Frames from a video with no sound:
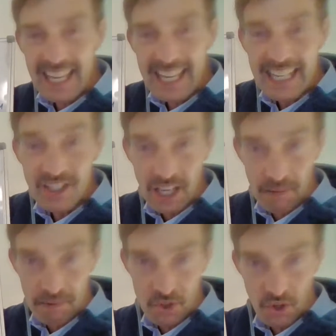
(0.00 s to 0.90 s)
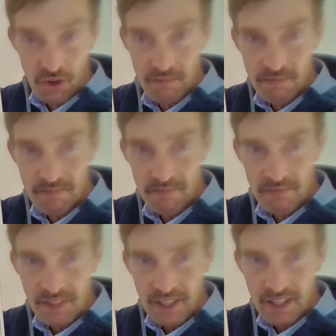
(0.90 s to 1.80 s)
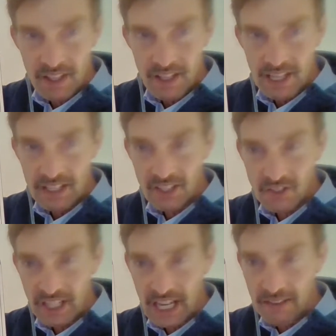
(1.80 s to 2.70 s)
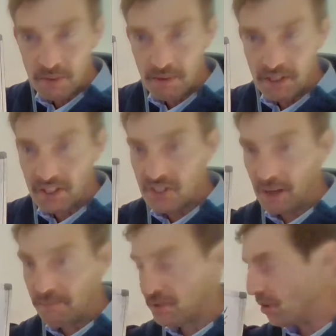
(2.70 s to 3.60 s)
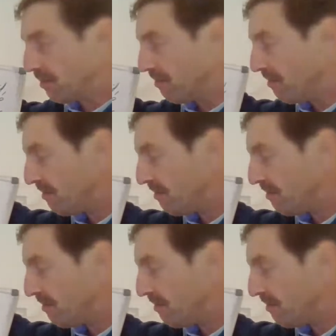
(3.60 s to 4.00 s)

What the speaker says: any temperature. It doesn't have to be this temperature.